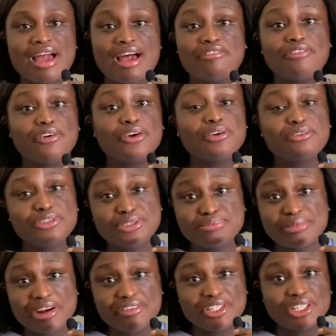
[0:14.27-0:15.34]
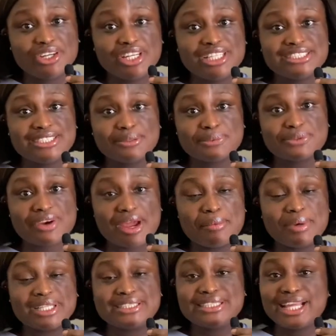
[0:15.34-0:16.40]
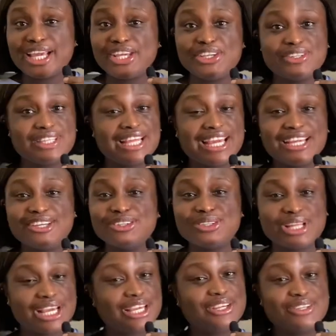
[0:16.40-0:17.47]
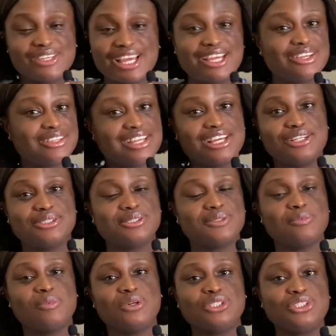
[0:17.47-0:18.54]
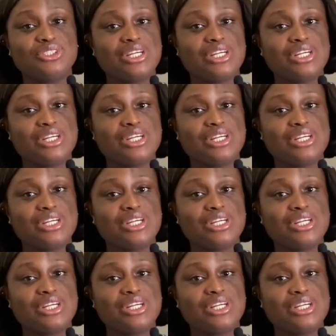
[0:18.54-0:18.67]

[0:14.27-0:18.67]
For my returning subscribers, thank you so much.